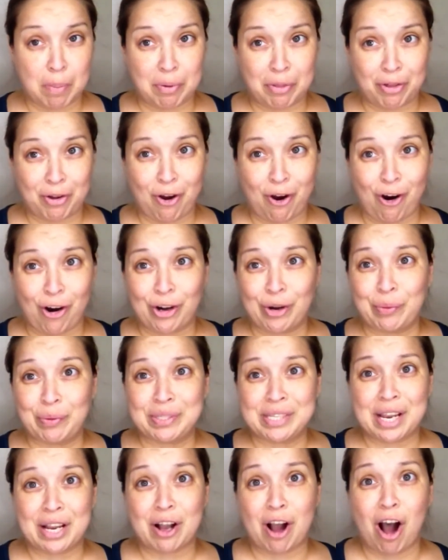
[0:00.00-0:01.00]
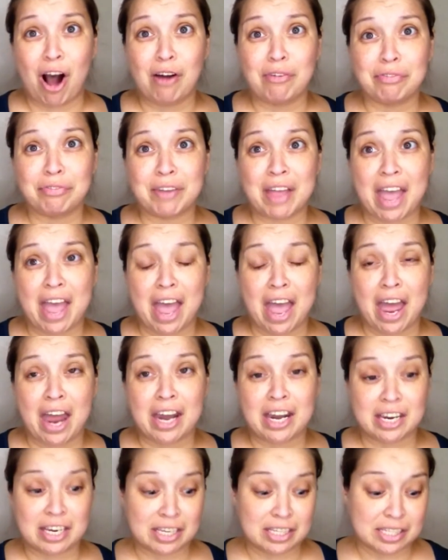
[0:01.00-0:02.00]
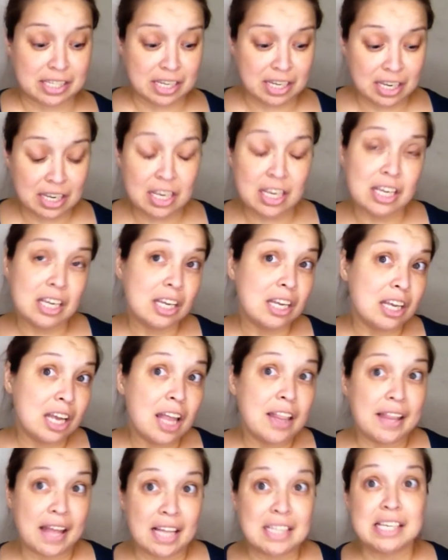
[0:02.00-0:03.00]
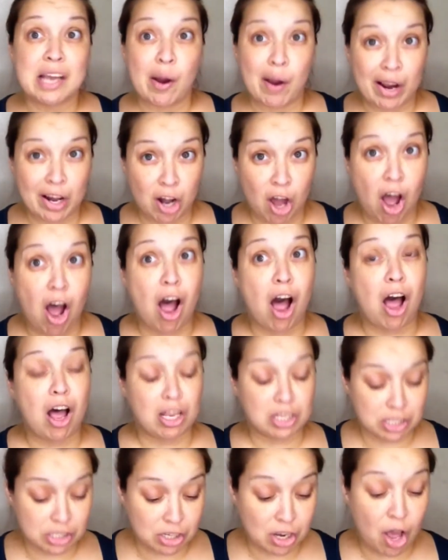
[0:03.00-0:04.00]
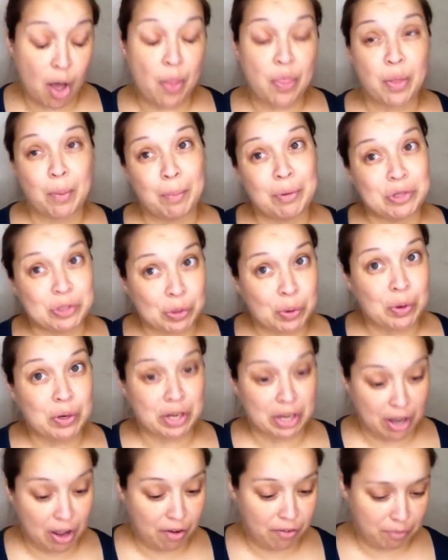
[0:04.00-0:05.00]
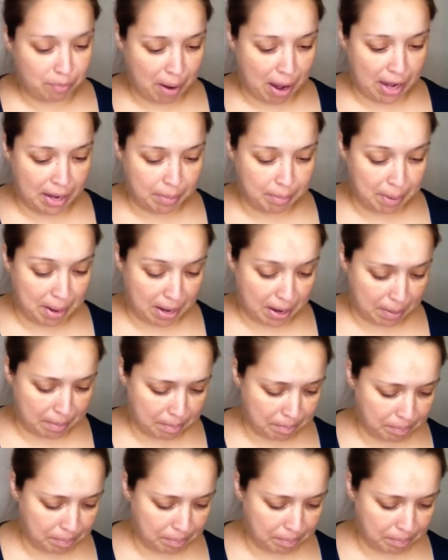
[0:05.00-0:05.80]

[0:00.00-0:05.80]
car and I would take off, and That's how I lost the majority of my makeup.